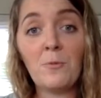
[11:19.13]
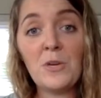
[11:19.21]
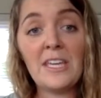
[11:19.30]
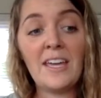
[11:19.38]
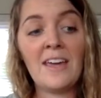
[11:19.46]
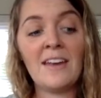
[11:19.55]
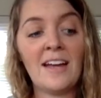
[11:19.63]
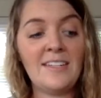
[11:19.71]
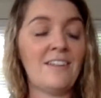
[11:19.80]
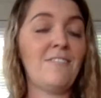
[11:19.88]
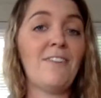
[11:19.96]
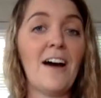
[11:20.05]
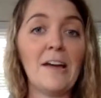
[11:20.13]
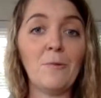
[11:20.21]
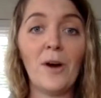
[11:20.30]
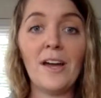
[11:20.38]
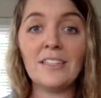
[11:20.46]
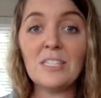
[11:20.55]
We can identify
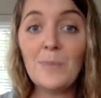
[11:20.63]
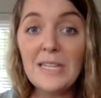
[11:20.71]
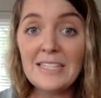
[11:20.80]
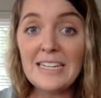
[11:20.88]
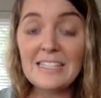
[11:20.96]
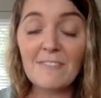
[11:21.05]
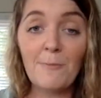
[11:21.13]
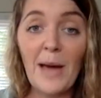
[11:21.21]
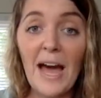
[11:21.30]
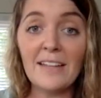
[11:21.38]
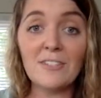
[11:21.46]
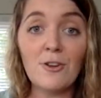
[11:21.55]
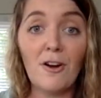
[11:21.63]
what species of bats